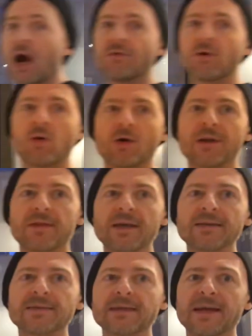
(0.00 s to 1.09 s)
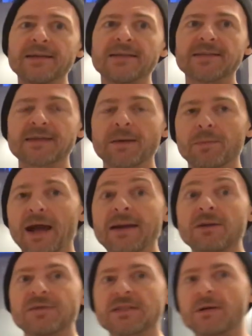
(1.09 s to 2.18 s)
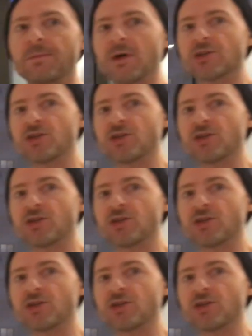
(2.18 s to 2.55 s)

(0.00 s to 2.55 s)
I recorded this in end of December